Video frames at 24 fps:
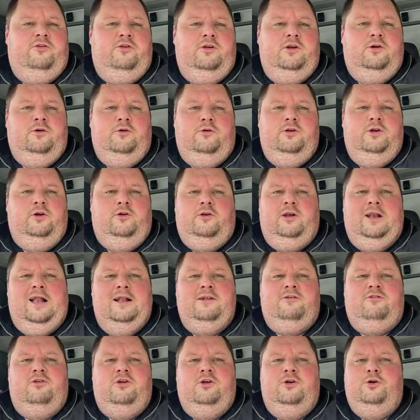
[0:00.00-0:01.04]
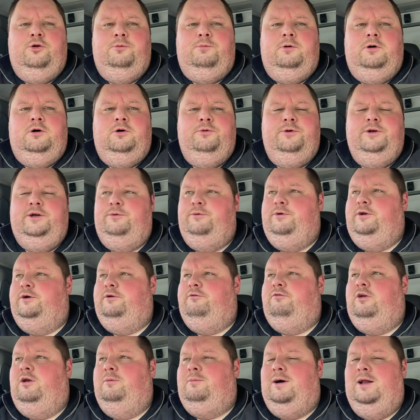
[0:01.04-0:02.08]
the old lads turned up, "Oh, we don't know
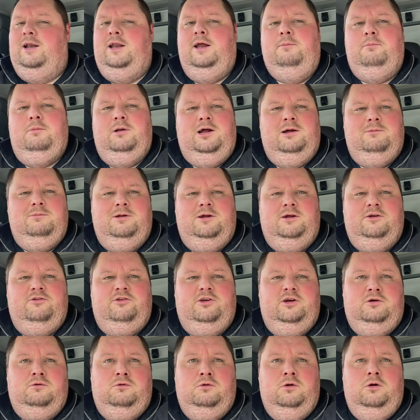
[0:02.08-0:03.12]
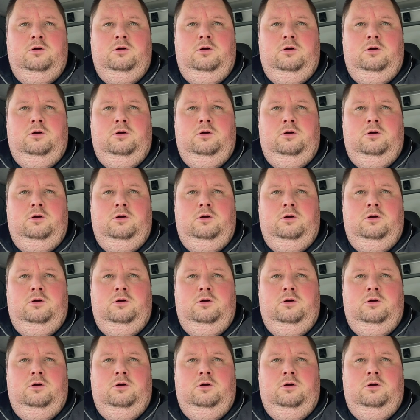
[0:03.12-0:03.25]
anything about it, blah blah." So,